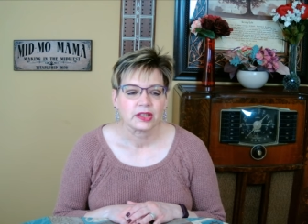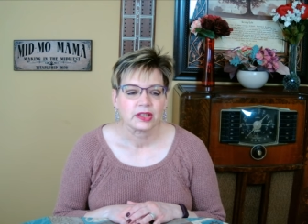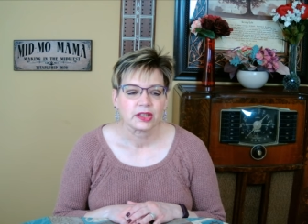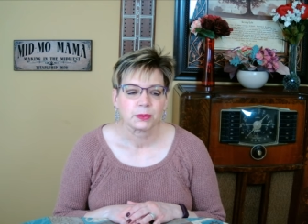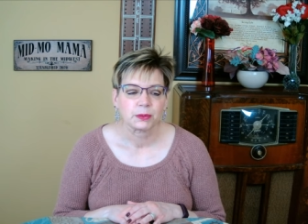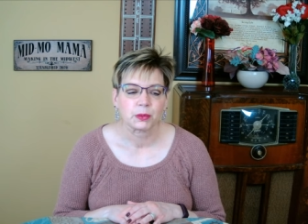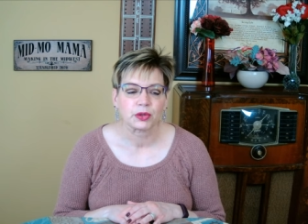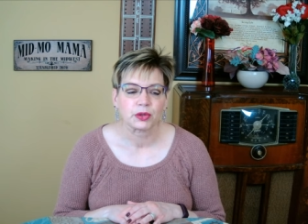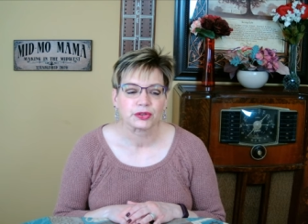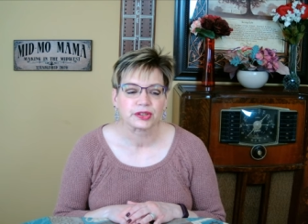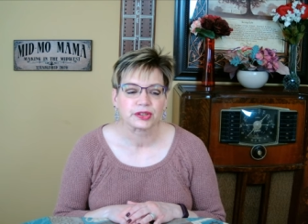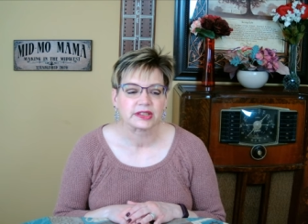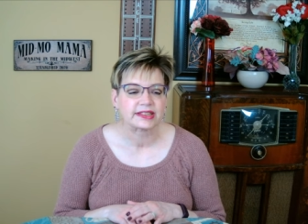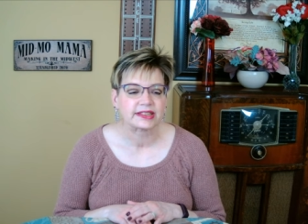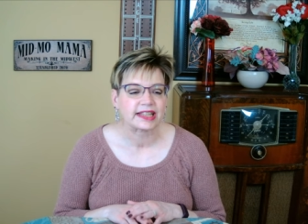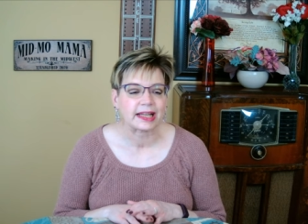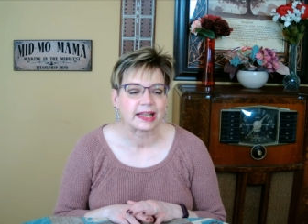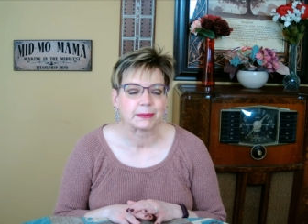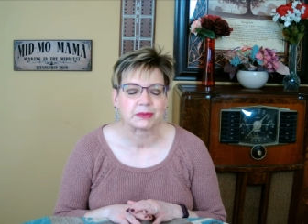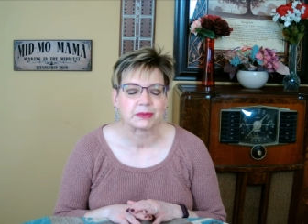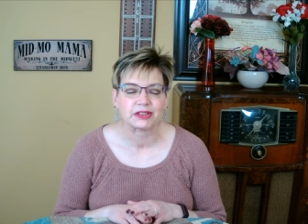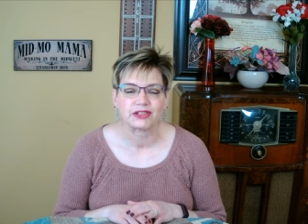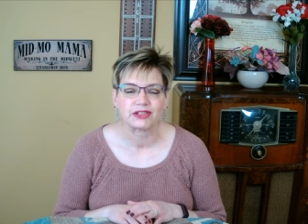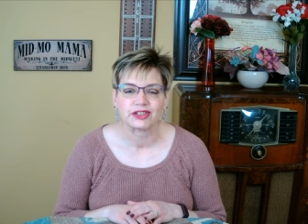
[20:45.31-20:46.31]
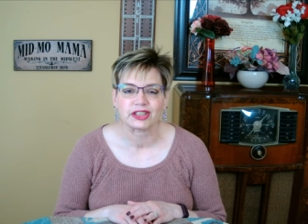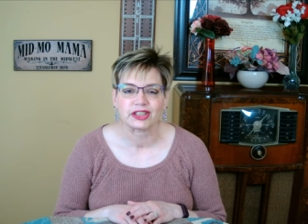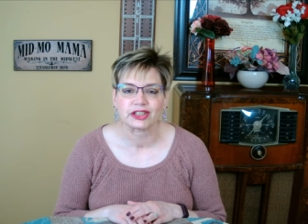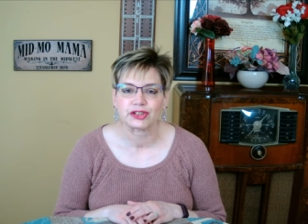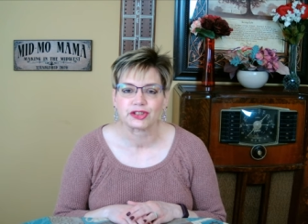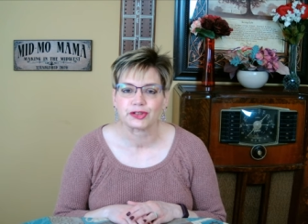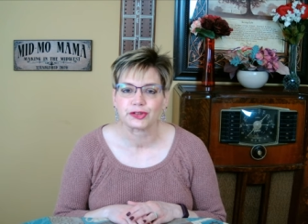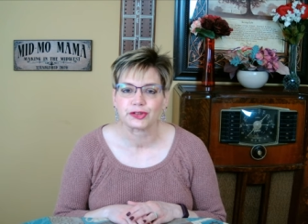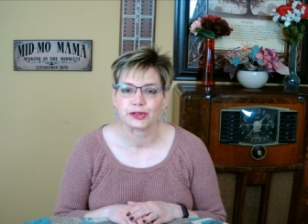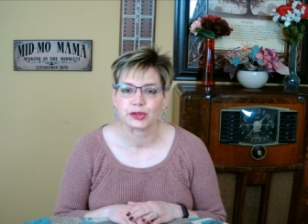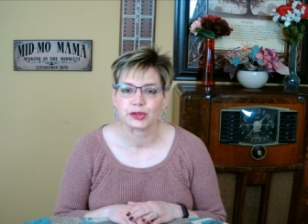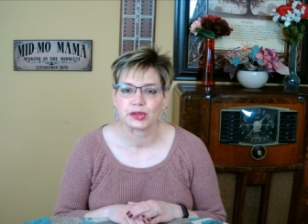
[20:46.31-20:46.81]
most of the time it's
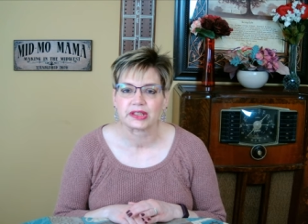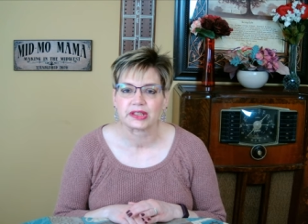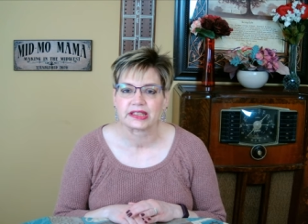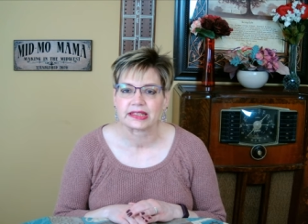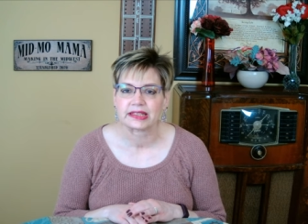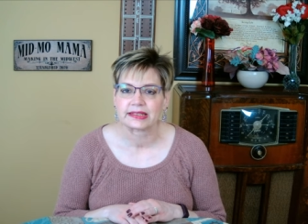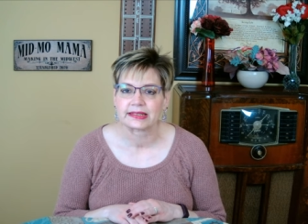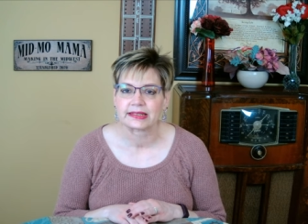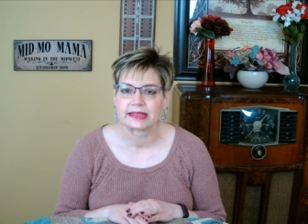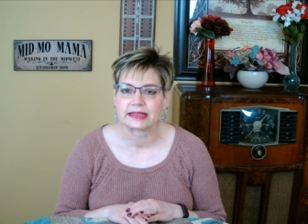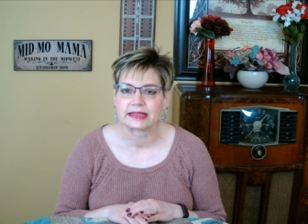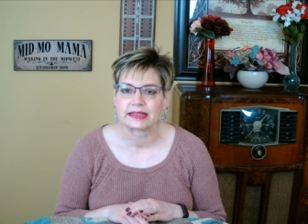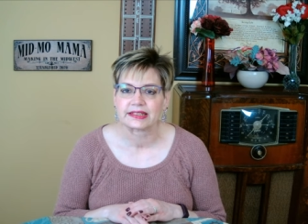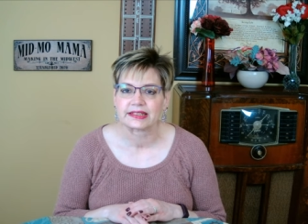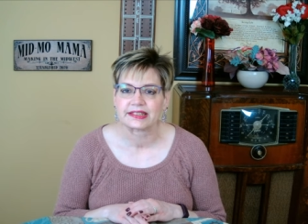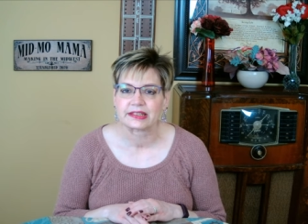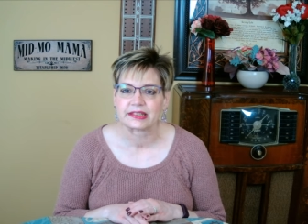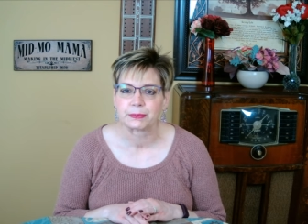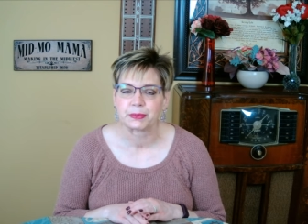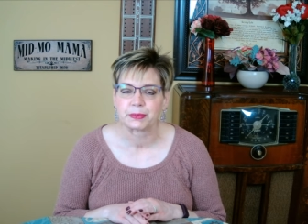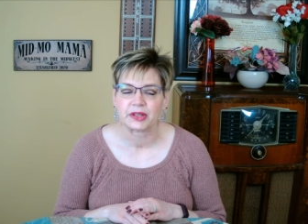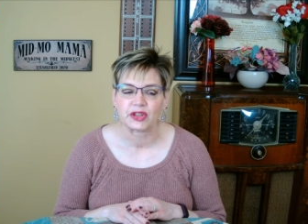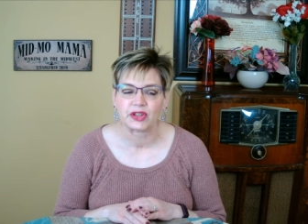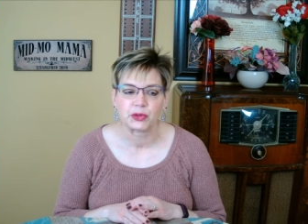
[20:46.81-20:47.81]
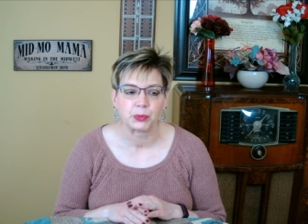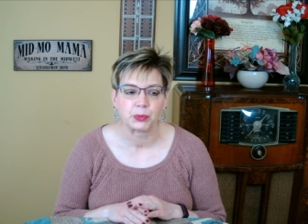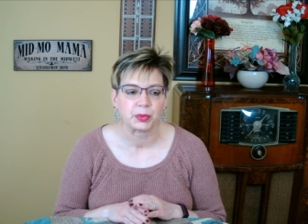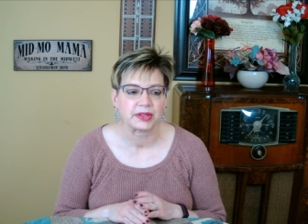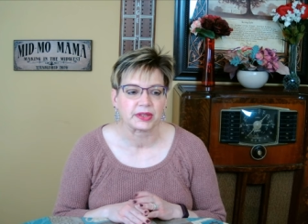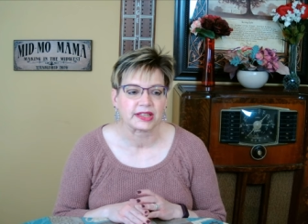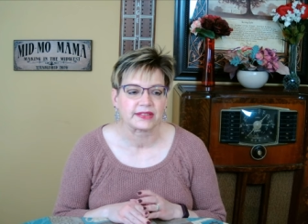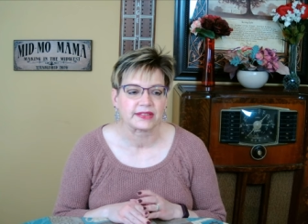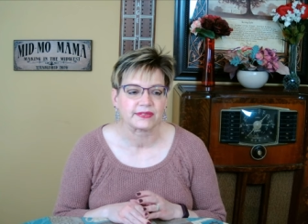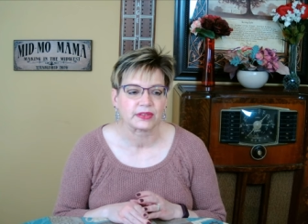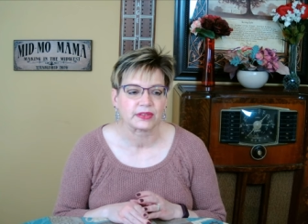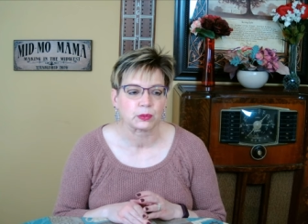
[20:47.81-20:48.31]
just Julie and Elizabeth,
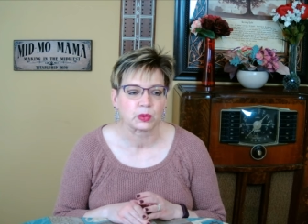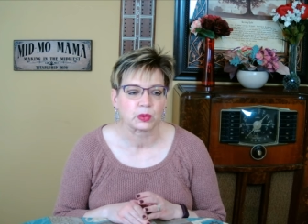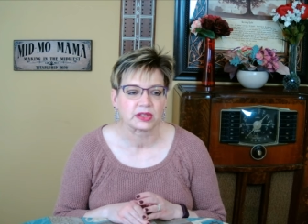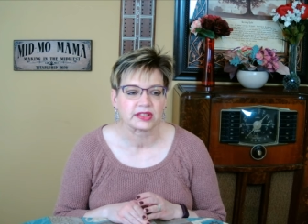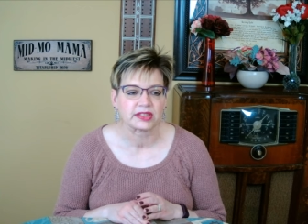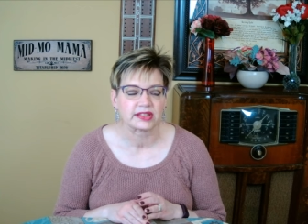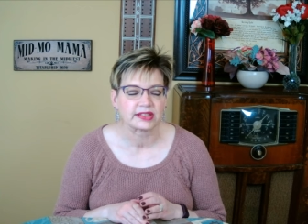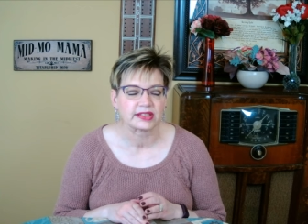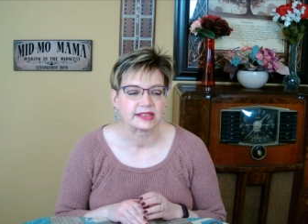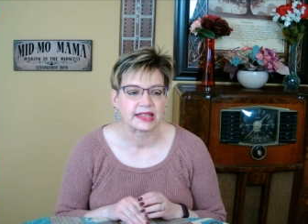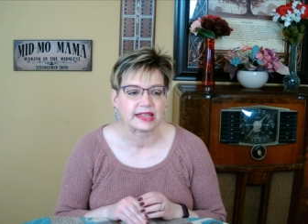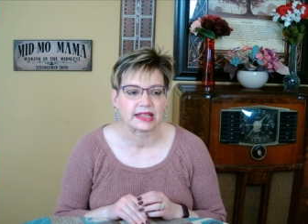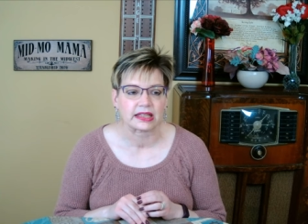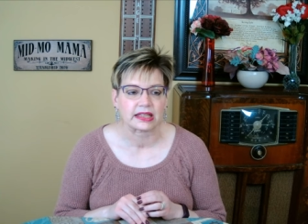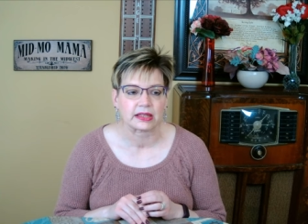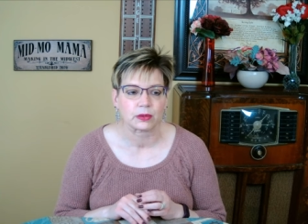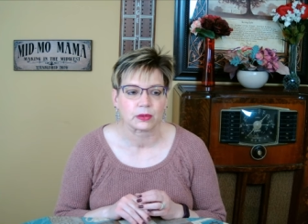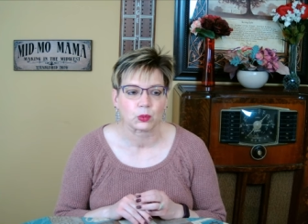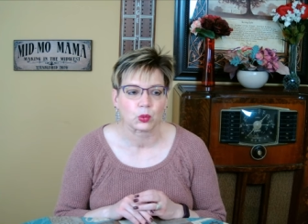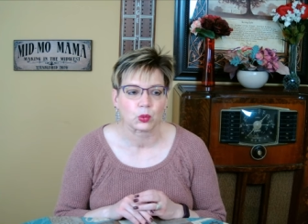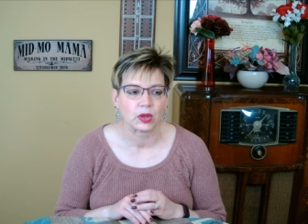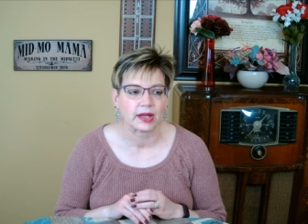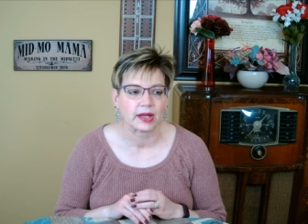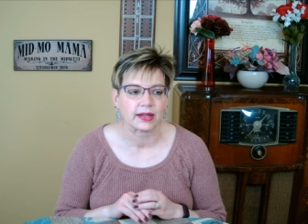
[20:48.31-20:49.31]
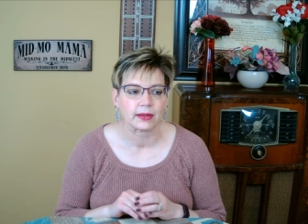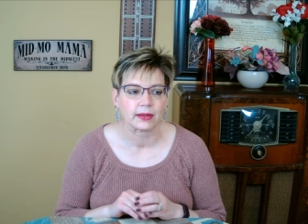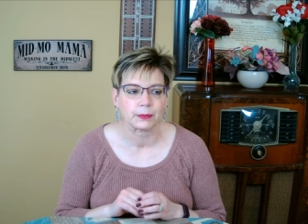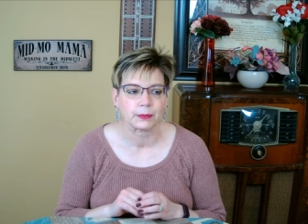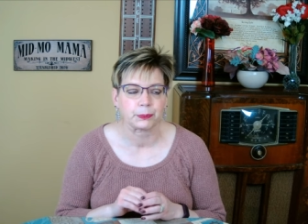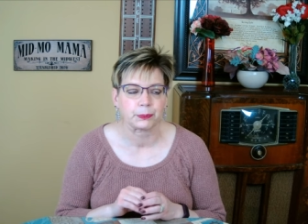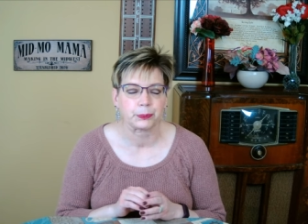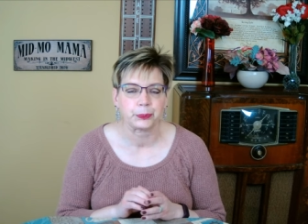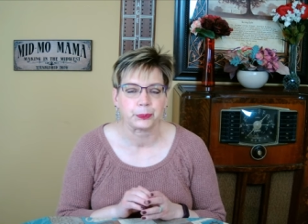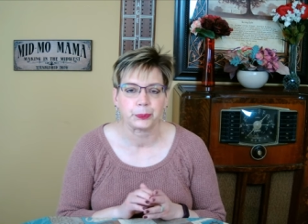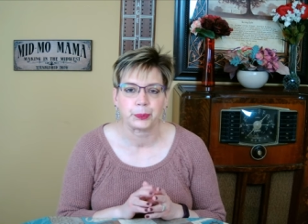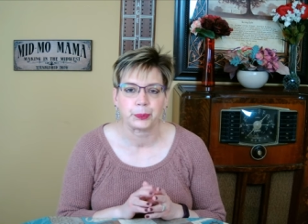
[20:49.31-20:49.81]
but every once in a
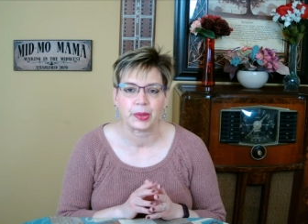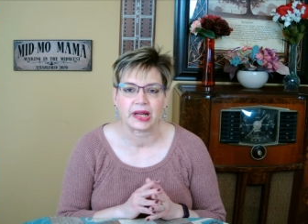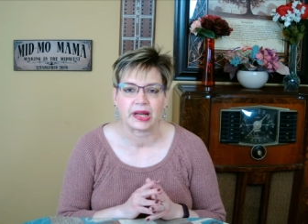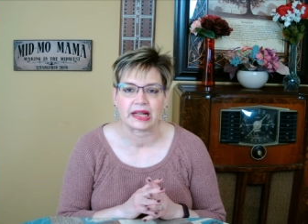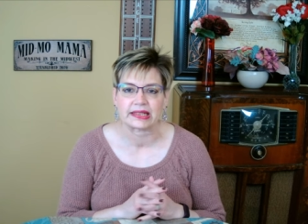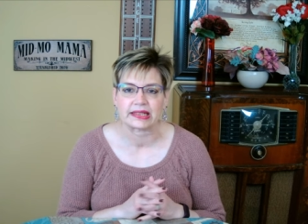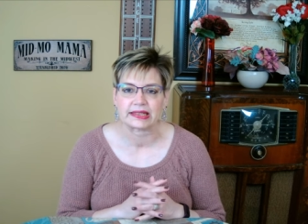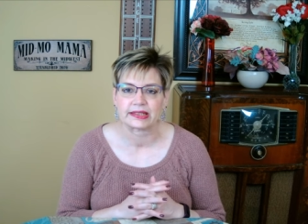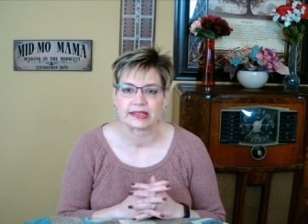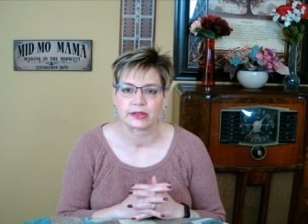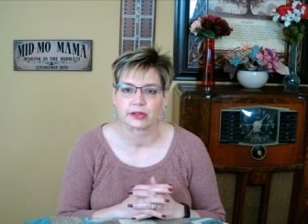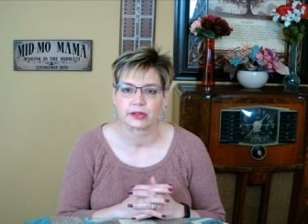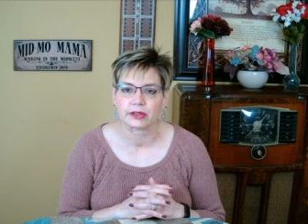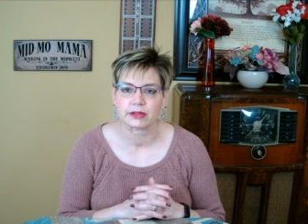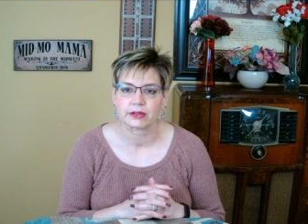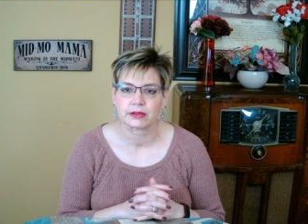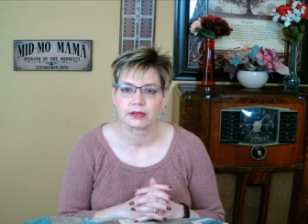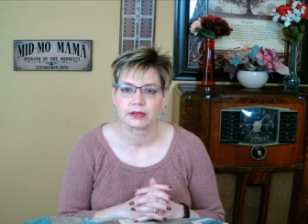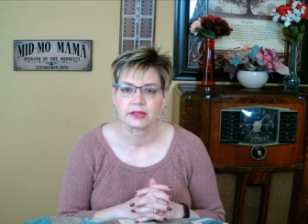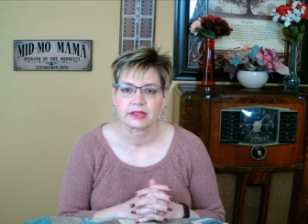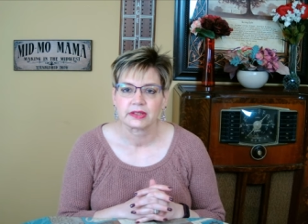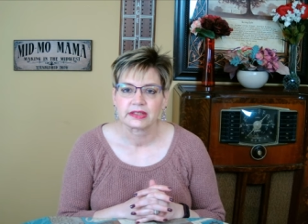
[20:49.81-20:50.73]
while Patty or